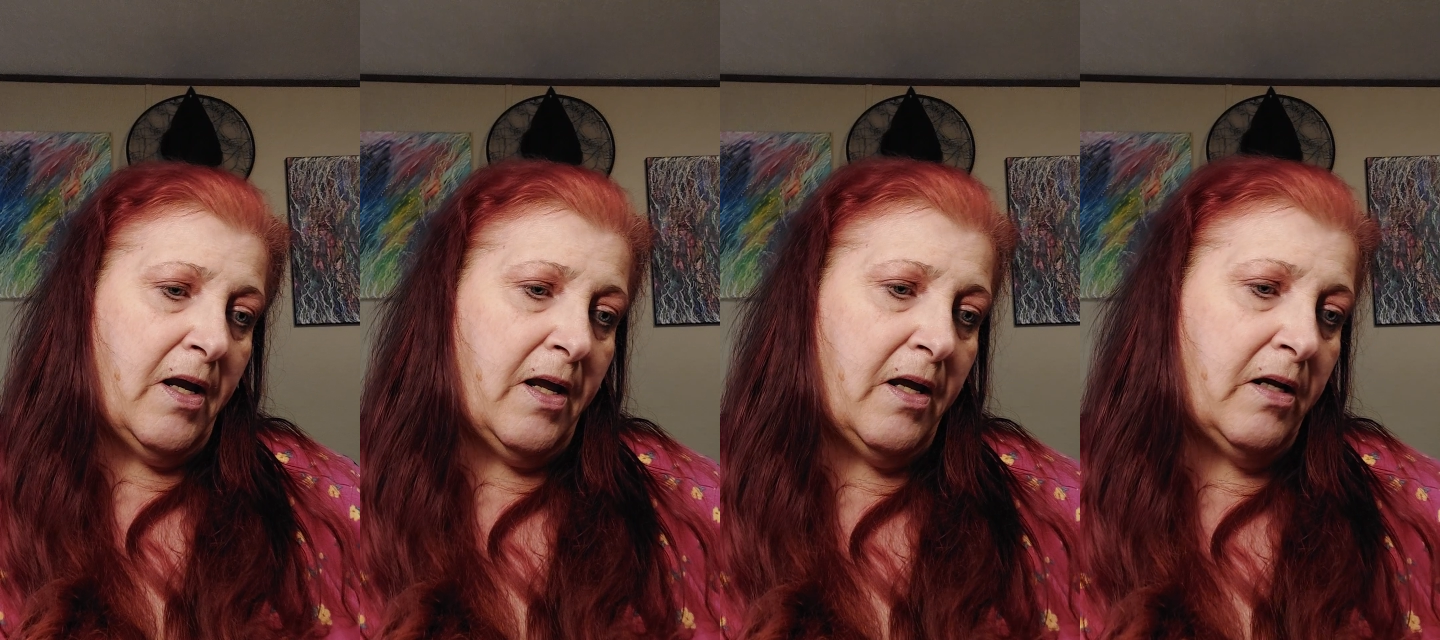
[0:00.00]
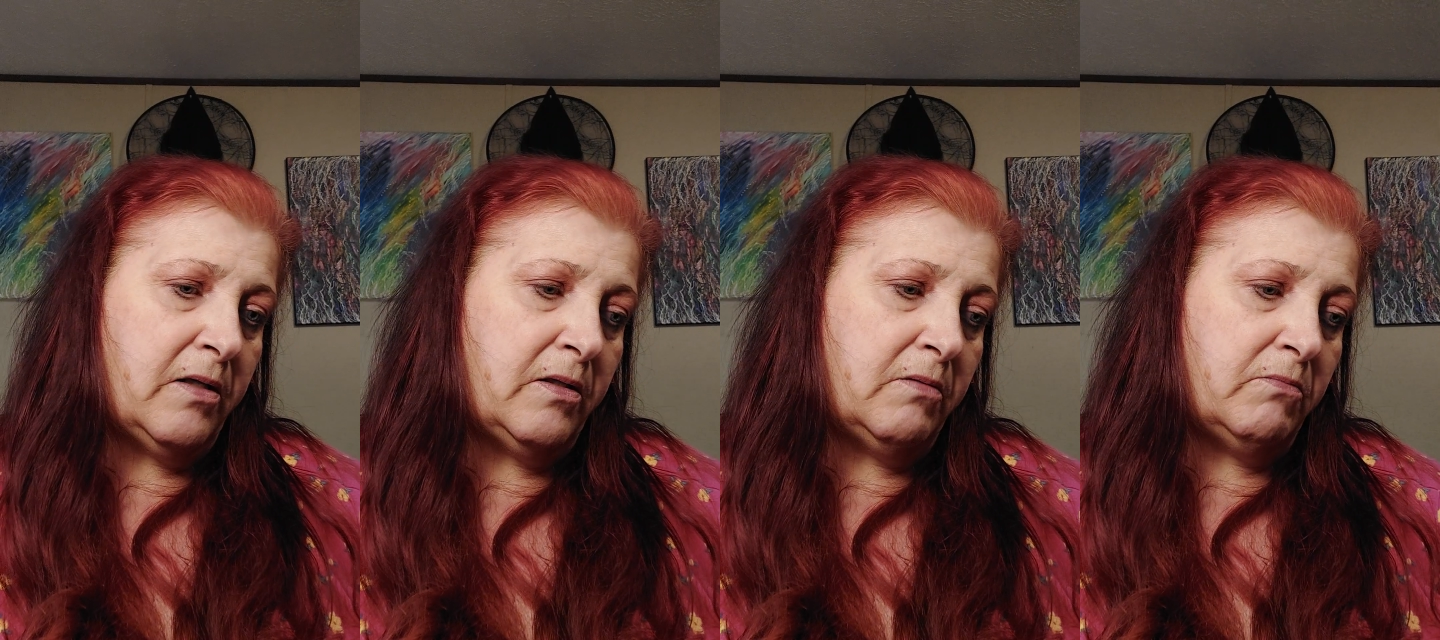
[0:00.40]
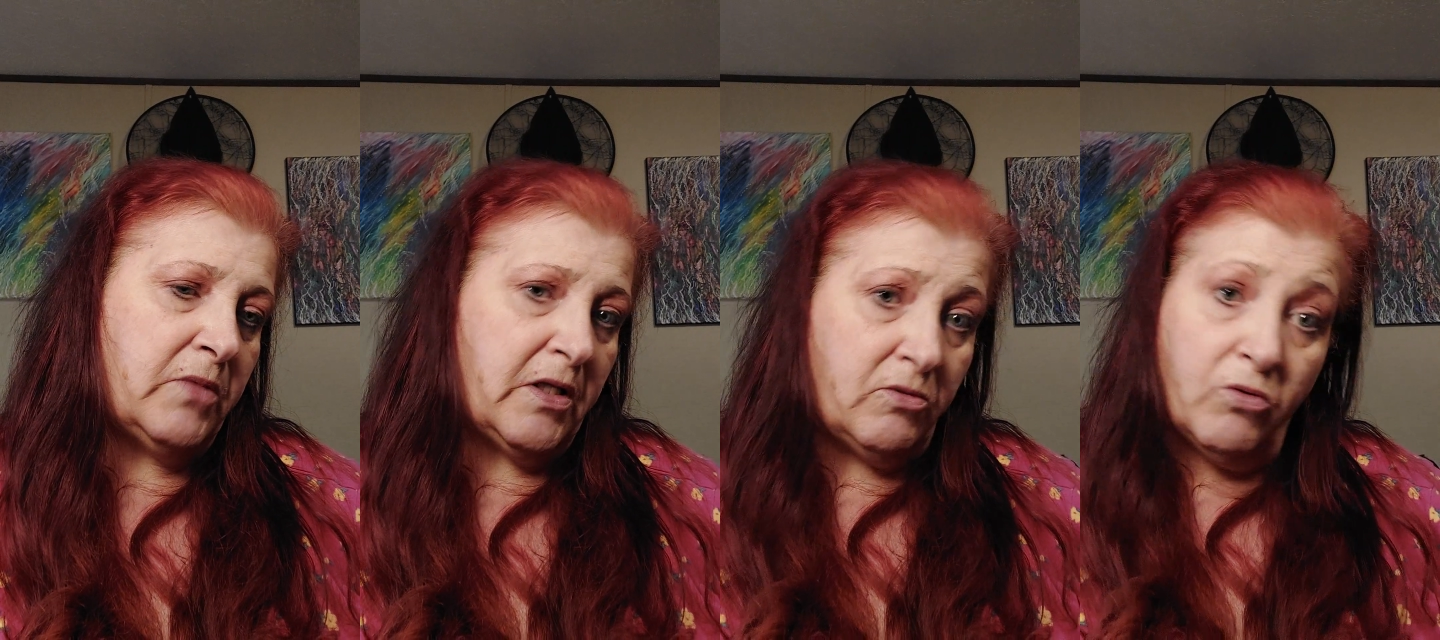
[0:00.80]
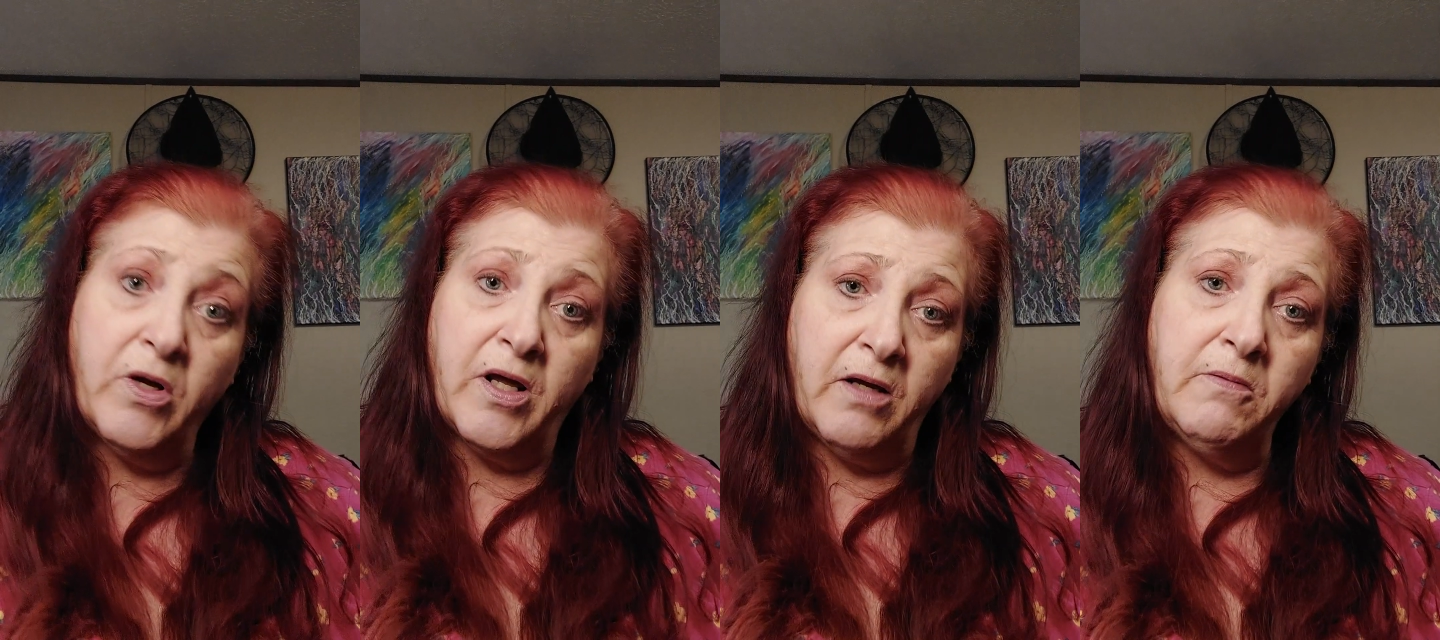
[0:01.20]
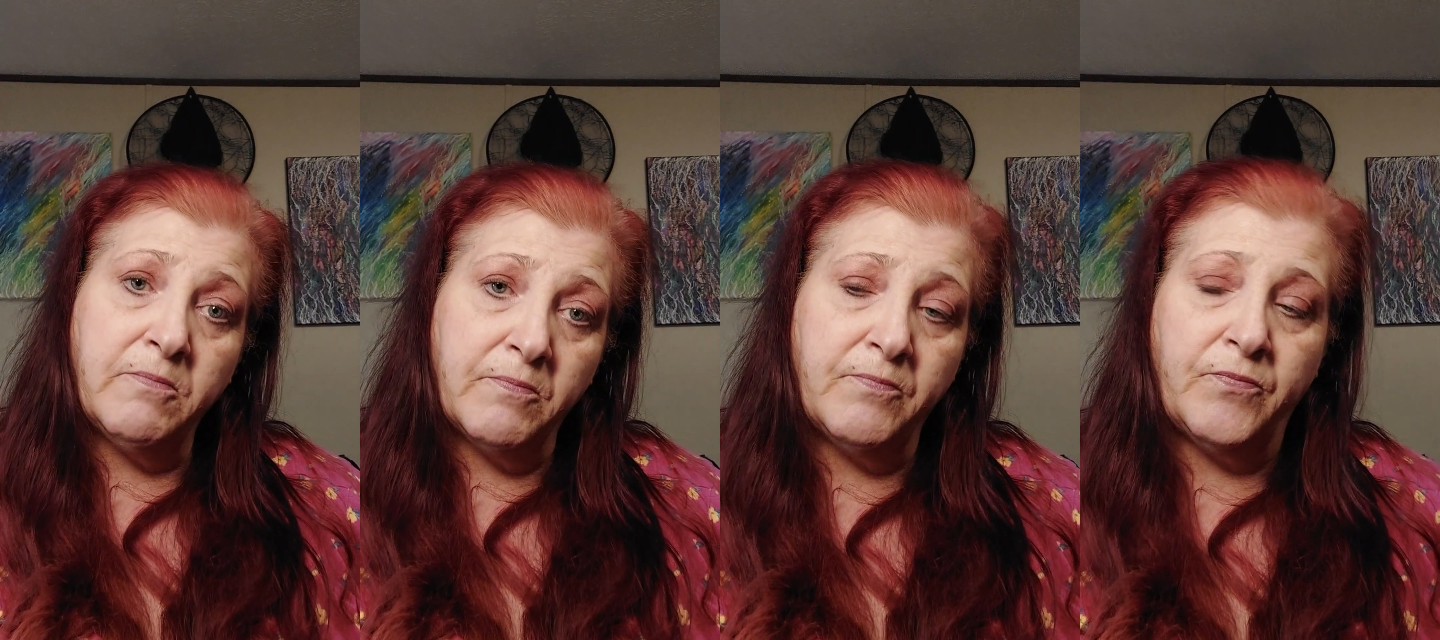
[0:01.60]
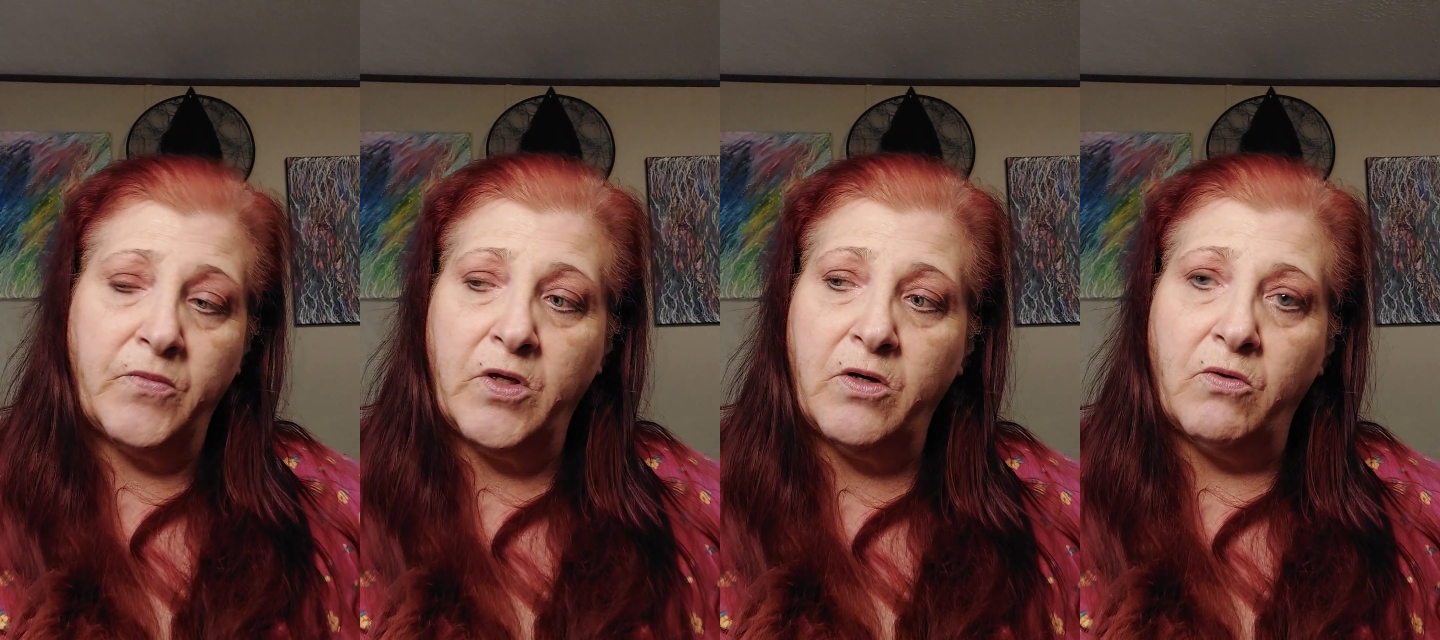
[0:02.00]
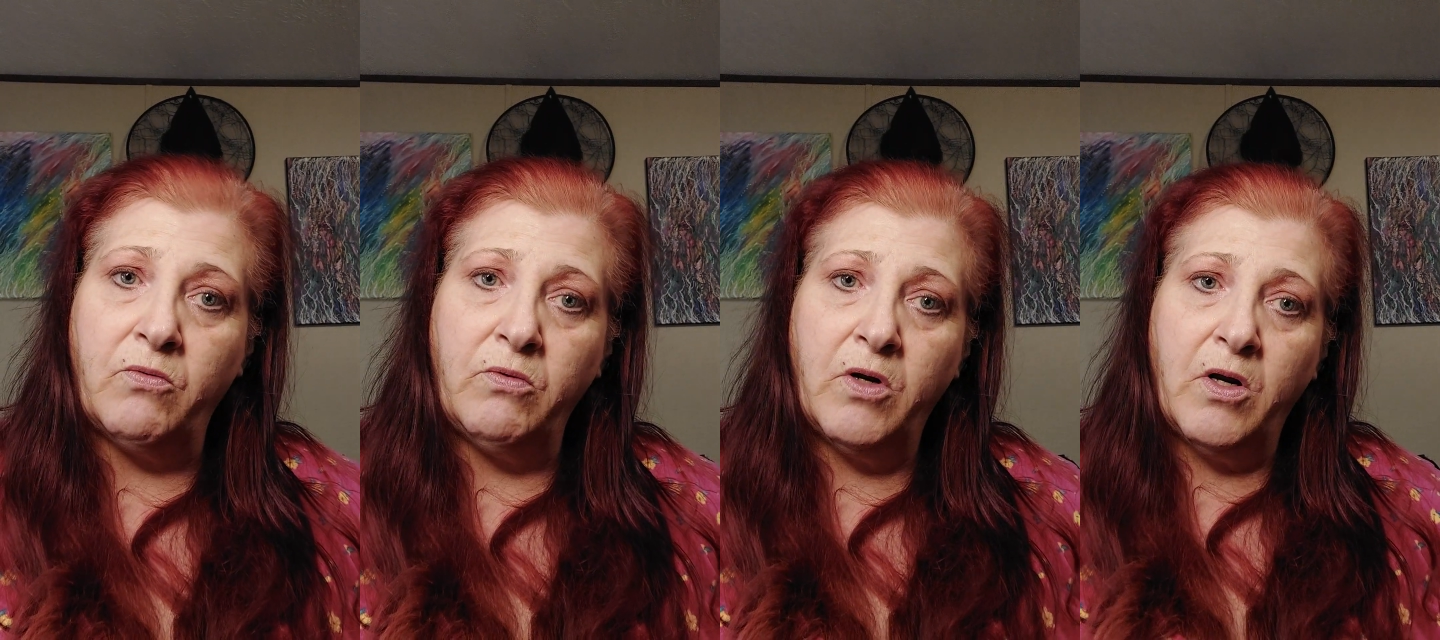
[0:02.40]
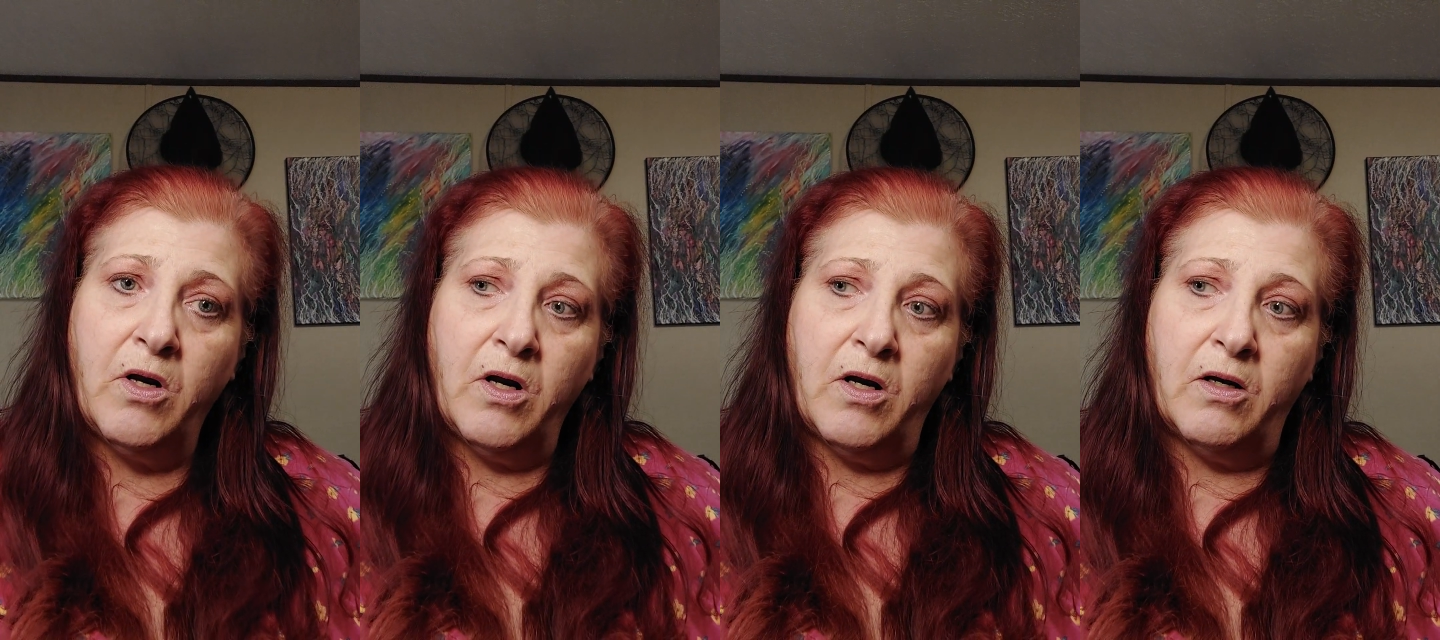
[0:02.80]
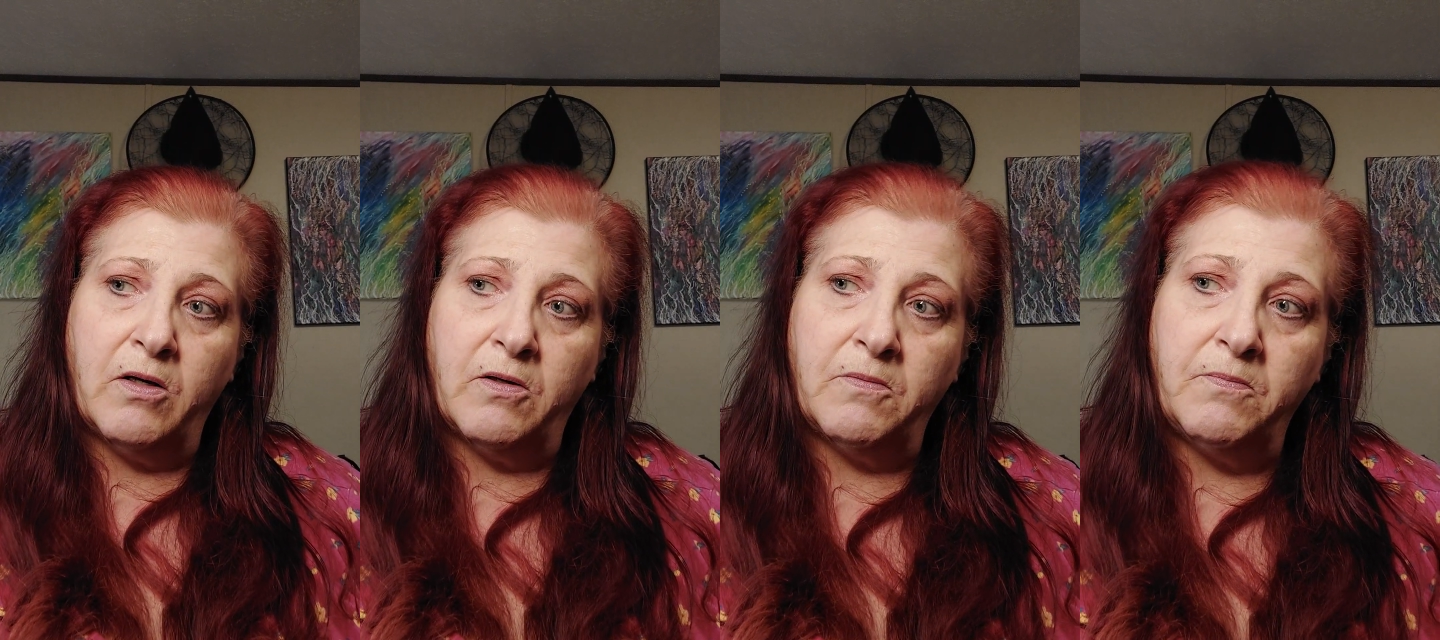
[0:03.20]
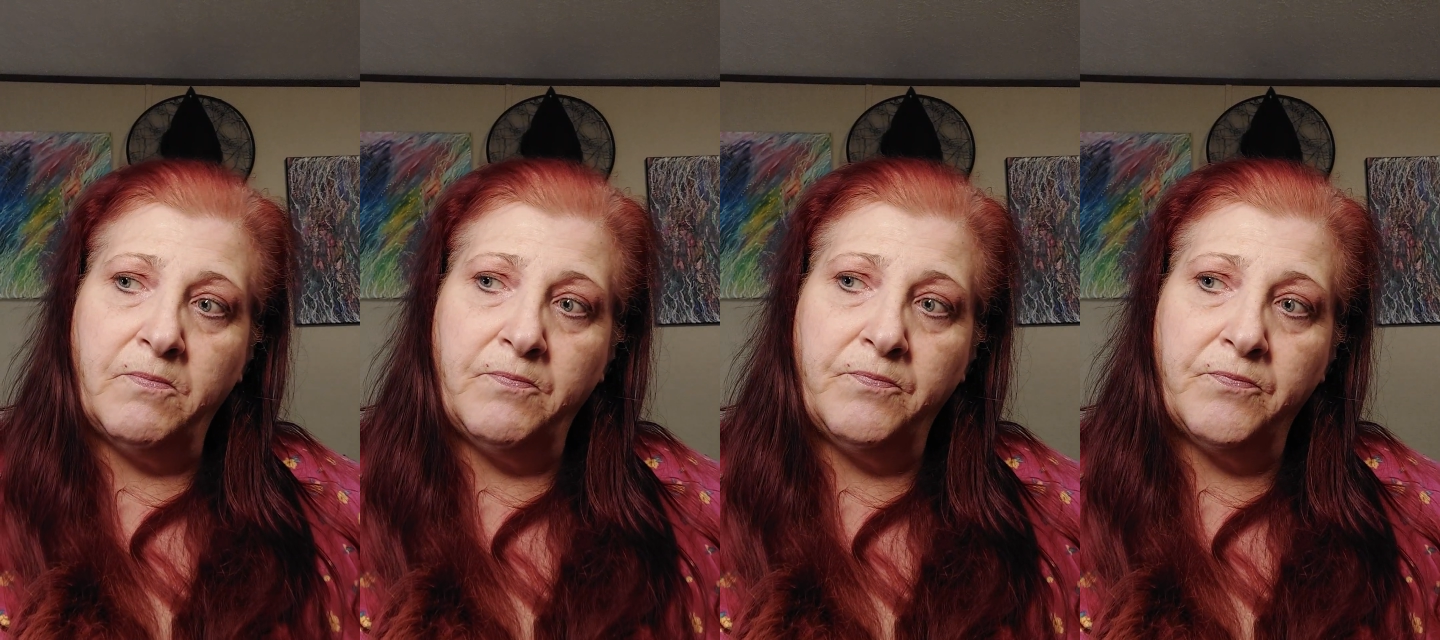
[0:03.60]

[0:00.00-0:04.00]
and that's okay. You know, um,